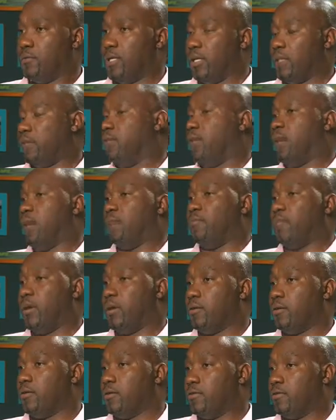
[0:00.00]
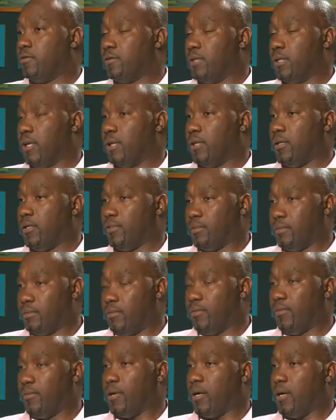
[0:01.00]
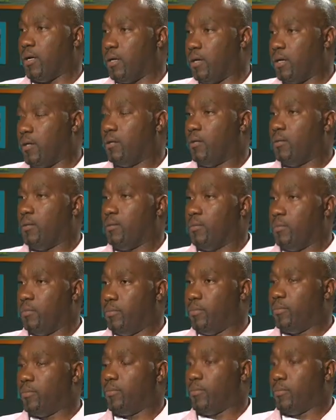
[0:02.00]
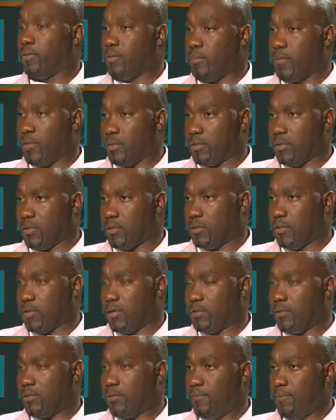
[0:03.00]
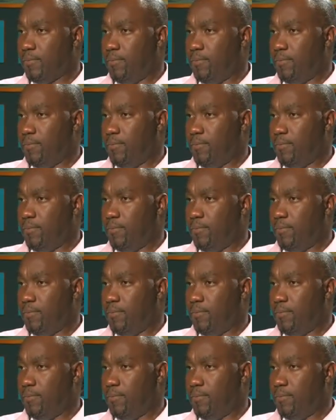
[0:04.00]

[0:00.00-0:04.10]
don't have mangroves, and it's so far proving to be a success.